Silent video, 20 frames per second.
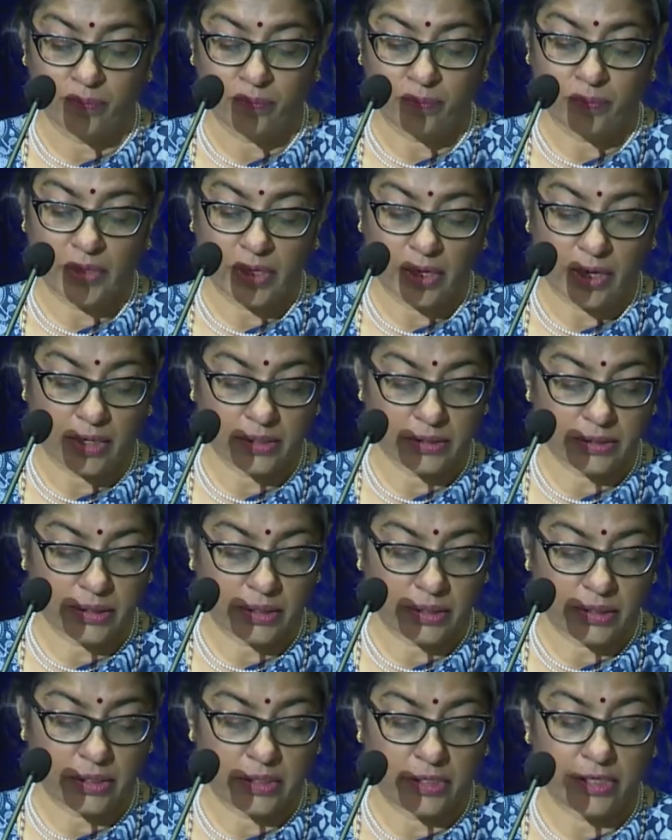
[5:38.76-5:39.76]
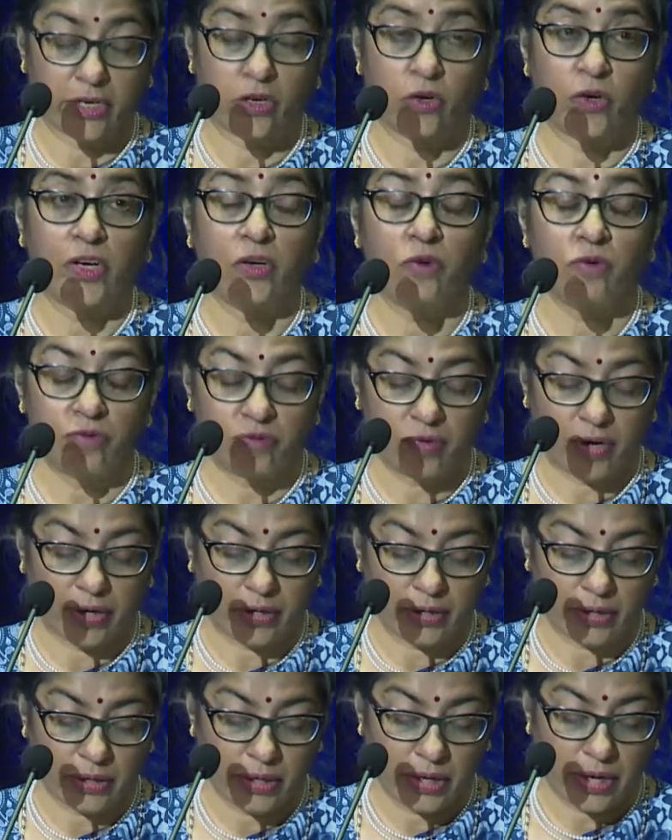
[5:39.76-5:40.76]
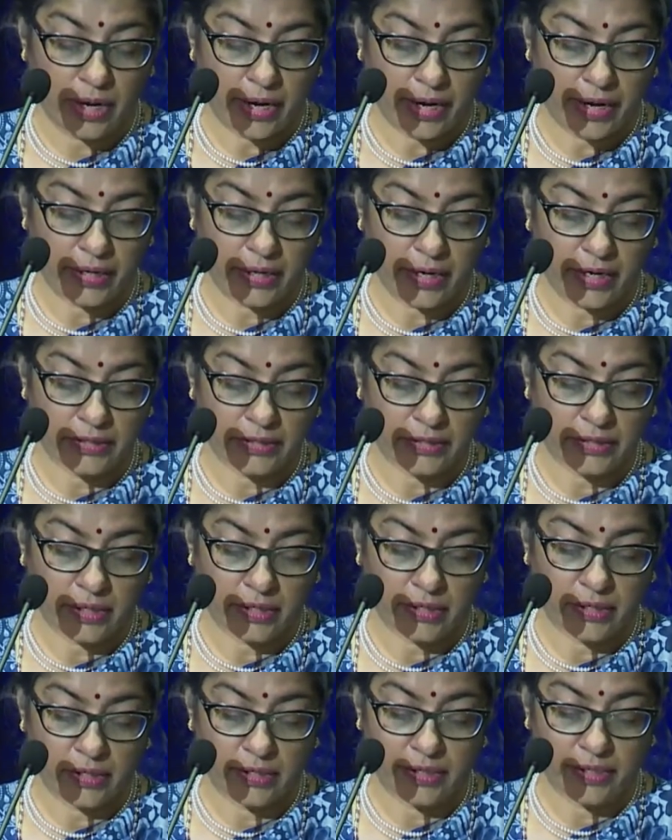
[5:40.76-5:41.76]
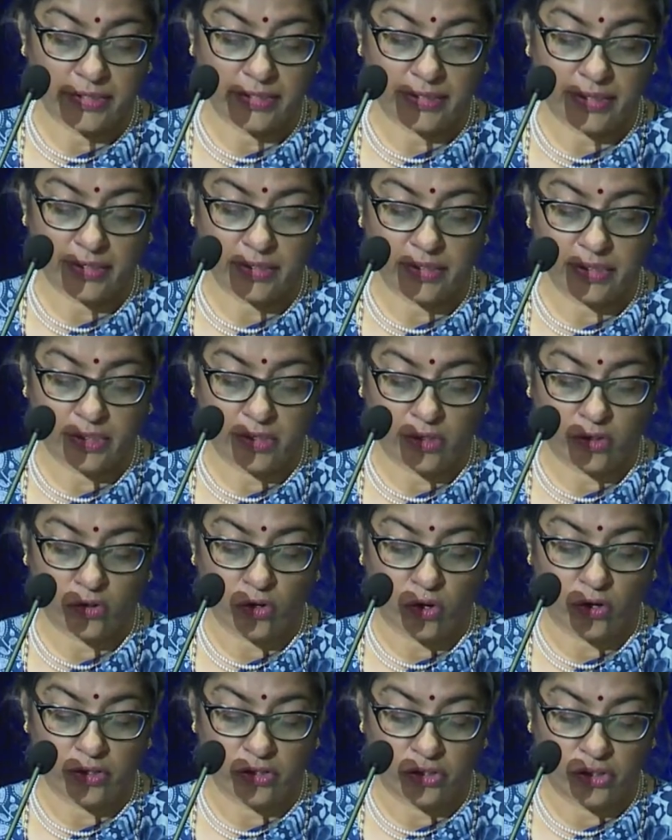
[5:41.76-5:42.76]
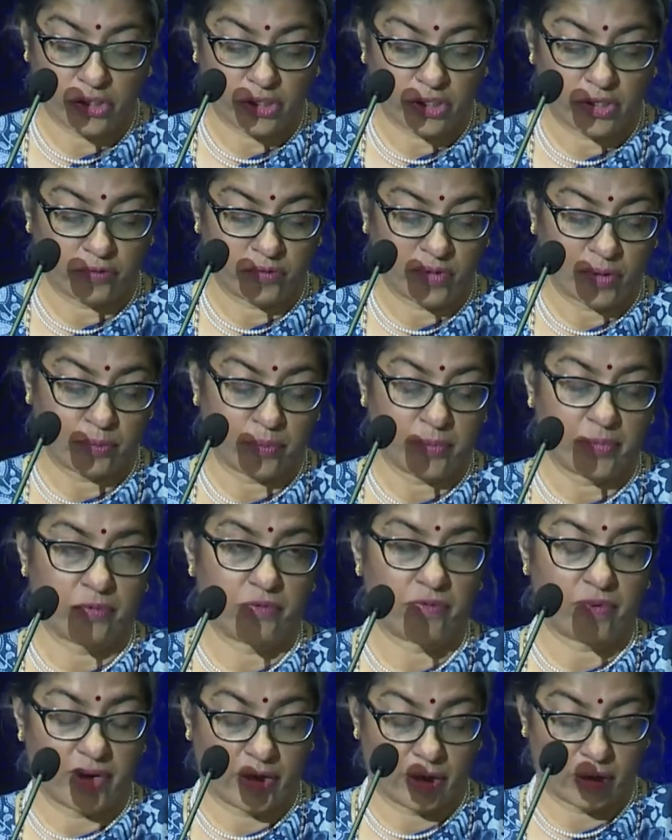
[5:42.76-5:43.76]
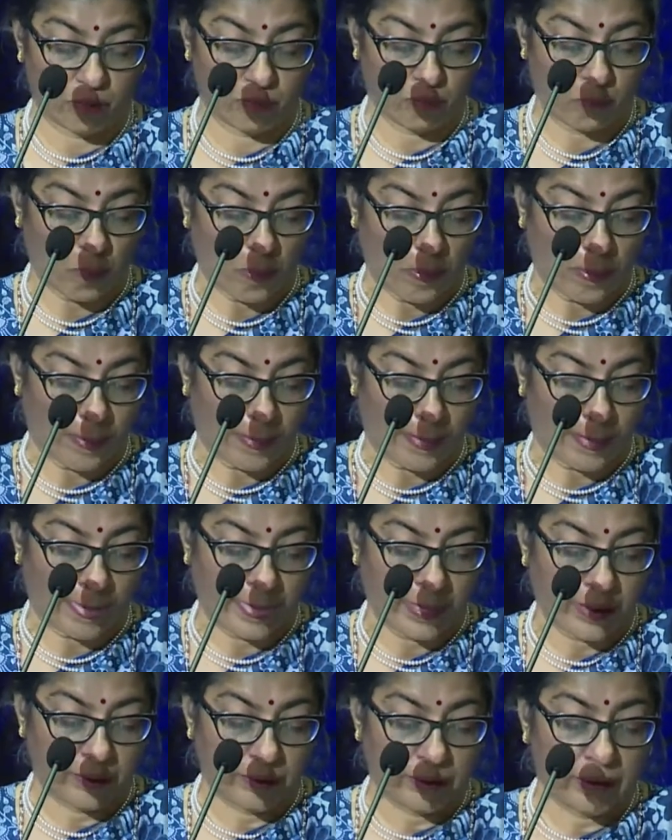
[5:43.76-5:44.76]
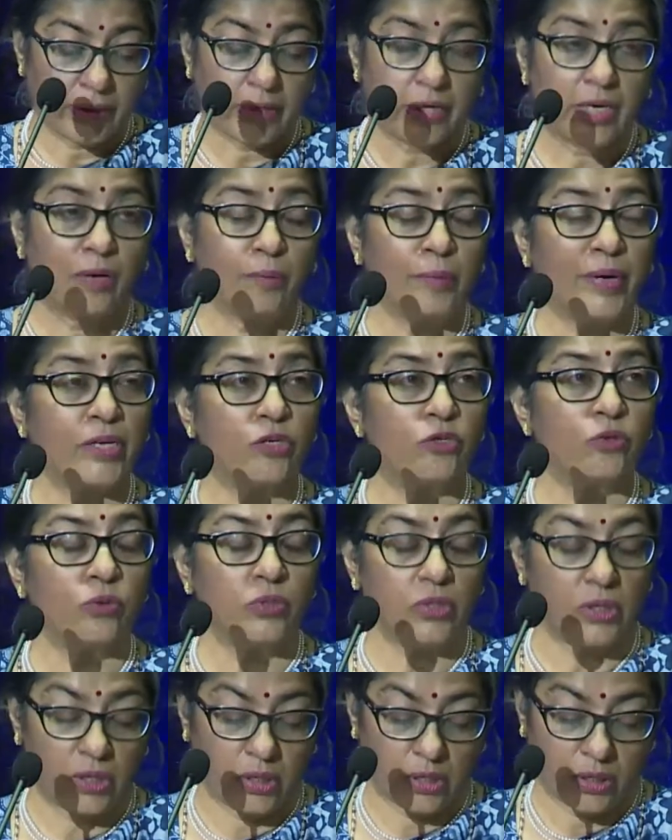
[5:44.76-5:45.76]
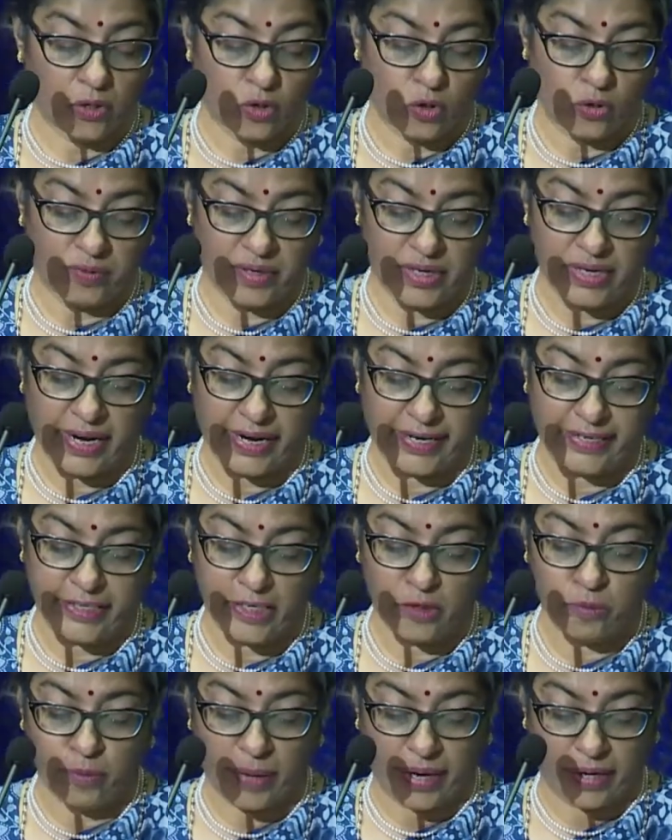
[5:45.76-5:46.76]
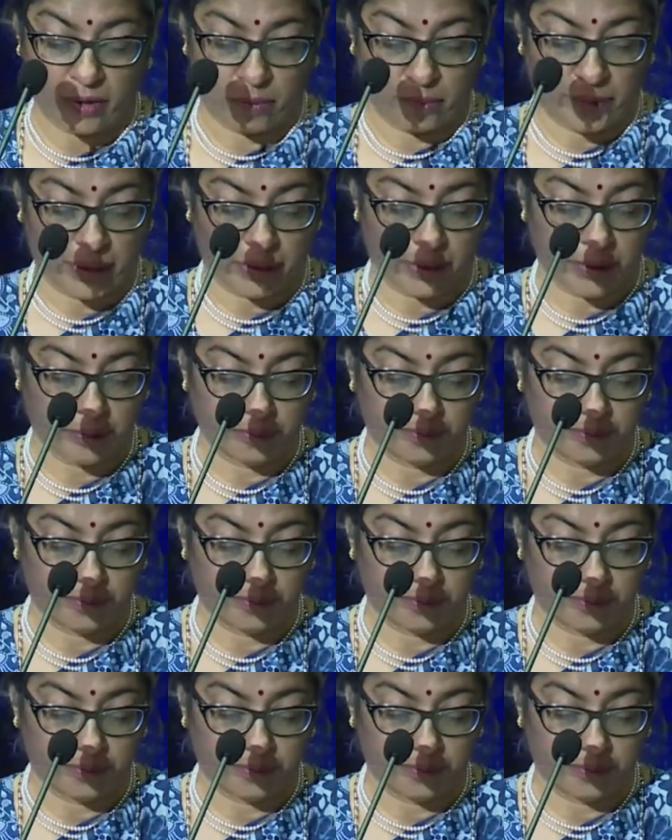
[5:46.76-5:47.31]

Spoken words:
the ASEAN-India Green Fund, and ASEAN-India Science and Technology Development Fund. Coming to the COVID-19 pandemic,